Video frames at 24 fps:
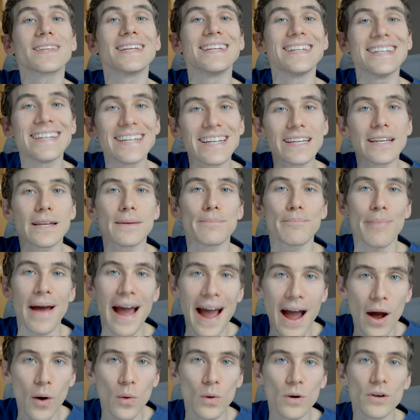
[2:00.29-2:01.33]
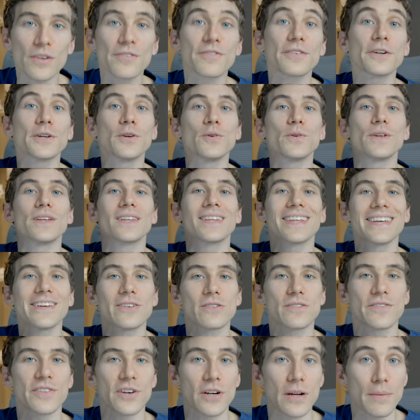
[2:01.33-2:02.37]
the needed power for you to see
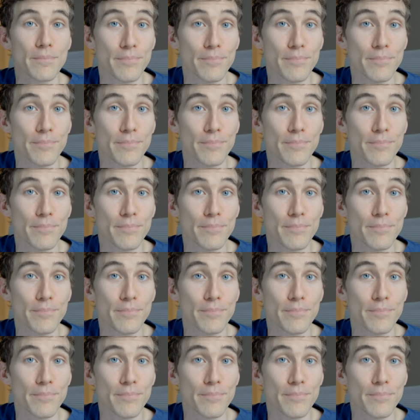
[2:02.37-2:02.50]
your very